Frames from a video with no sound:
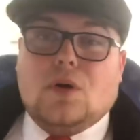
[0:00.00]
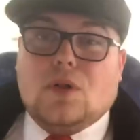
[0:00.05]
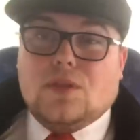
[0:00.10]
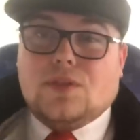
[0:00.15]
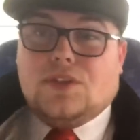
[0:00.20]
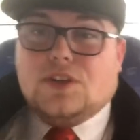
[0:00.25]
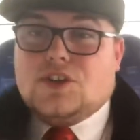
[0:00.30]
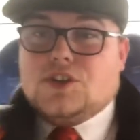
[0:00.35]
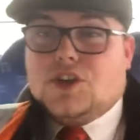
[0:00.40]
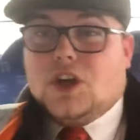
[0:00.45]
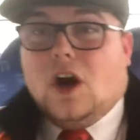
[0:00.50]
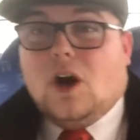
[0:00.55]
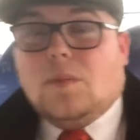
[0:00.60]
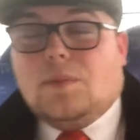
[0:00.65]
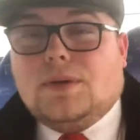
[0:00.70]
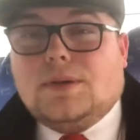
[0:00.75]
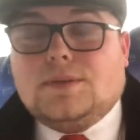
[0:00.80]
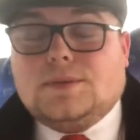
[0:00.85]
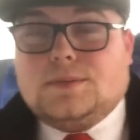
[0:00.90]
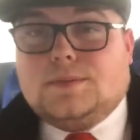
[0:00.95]
But the
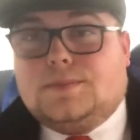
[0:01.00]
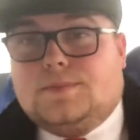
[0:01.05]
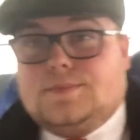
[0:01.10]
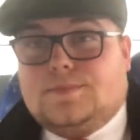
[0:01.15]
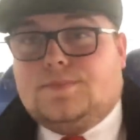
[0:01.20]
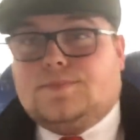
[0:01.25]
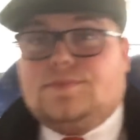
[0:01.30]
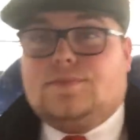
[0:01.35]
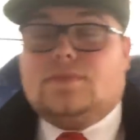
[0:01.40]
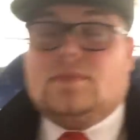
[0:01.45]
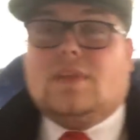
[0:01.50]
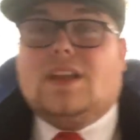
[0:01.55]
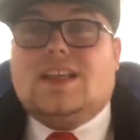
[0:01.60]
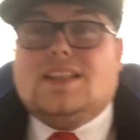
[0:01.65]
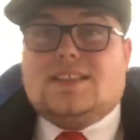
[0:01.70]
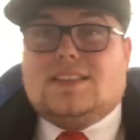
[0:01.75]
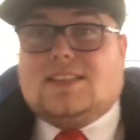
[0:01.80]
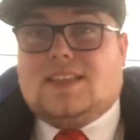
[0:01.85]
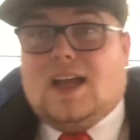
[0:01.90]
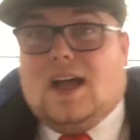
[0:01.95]
job
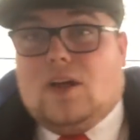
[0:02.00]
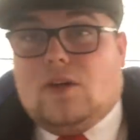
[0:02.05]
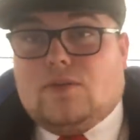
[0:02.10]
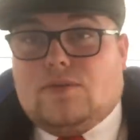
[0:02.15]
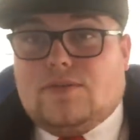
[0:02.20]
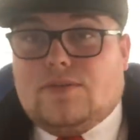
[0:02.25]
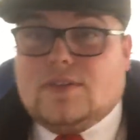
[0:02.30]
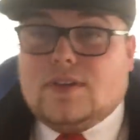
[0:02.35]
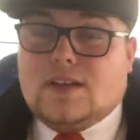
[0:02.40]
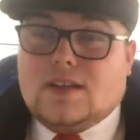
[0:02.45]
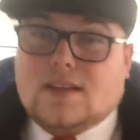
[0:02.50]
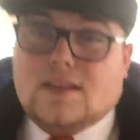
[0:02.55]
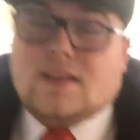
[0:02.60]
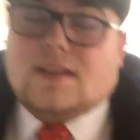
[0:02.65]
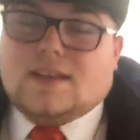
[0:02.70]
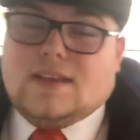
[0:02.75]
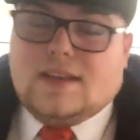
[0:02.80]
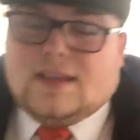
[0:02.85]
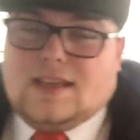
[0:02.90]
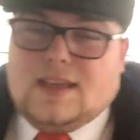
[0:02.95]
itself
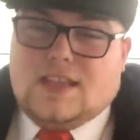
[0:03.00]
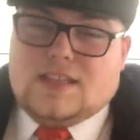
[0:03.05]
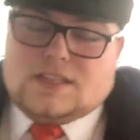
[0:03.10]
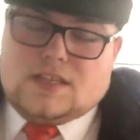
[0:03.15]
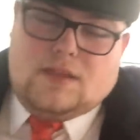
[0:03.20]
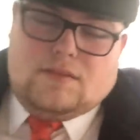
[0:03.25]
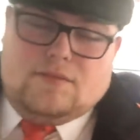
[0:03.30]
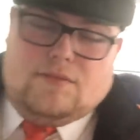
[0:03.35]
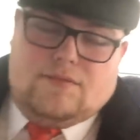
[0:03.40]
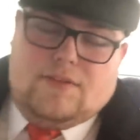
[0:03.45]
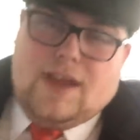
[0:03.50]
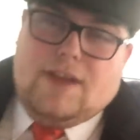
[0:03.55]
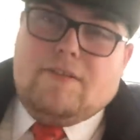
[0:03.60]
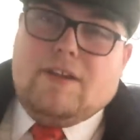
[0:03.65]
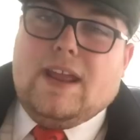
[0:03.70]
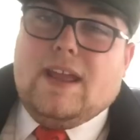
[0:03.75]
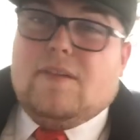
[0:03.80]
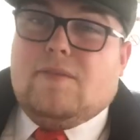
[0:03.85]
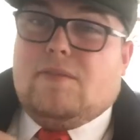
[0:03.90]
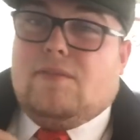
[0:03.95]
is a
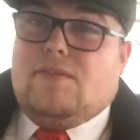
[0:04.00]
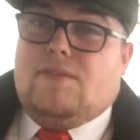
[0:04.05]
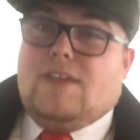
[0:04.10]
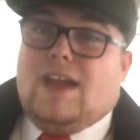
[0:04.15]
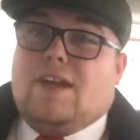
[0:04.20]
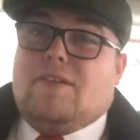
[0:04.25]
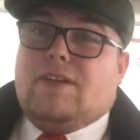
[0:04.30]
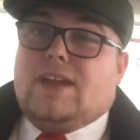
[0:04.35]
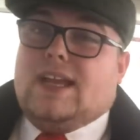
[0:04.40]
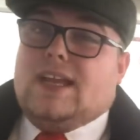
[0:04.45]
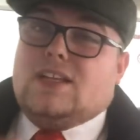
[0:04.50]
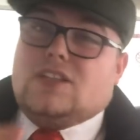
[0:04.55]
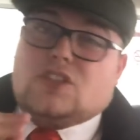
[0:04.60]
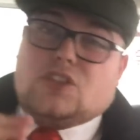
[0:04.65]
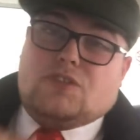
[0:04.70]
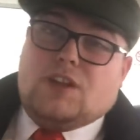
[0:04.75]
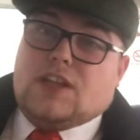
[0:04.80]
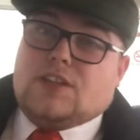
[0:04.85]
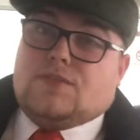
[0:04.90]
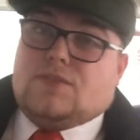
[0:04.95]
very, very
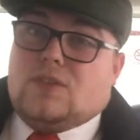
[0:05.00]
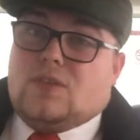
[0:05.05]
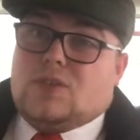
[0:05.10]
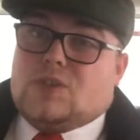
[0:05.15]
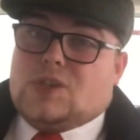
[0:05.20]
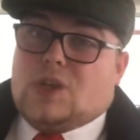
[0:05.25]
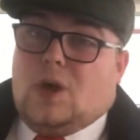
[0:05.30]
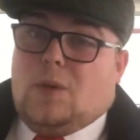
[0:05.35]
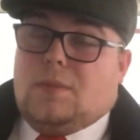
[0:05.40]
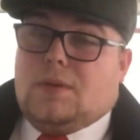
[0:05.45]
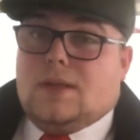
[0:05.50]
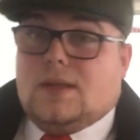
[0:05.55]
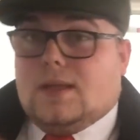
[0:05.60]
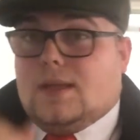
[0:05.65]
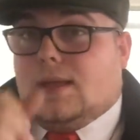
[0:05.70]
stressful job.